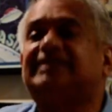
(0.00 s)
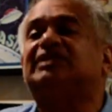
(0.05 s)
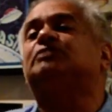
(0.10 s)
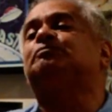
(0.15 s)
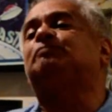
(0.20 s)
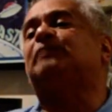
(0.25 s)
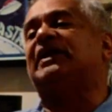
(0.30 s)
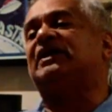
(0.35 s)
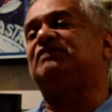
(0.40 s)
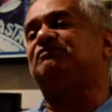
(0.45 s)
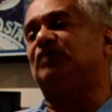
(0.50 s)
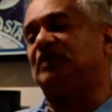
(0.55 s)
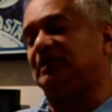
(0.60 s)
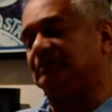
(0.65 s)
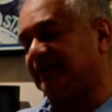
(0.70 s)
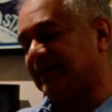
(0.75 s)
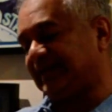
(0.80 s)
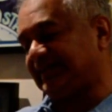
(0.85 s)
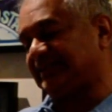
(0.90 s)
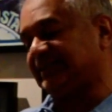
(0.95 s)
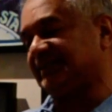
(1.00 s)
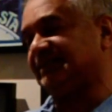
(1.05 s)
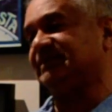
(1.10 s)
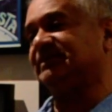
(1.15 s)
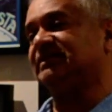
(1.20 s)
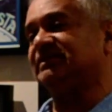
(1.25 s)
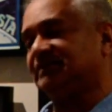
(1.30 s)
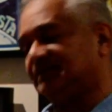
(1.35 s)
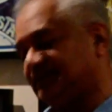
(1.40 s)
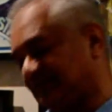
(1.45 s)
us pray for liberation.
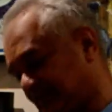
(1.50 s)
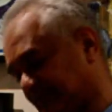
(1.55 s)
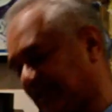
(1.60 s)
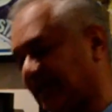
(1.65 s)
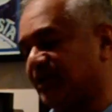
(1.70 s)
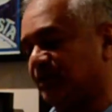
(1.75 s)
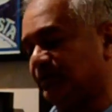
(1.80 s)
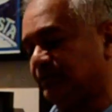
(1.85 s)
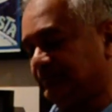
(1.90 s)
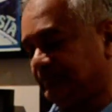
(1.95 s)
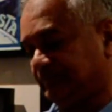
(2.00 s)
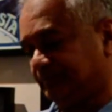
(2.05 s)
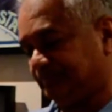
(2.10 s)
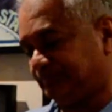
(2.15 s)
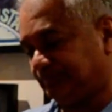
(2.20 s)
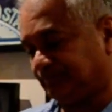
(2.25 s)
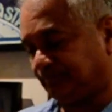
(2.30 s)
Thank you.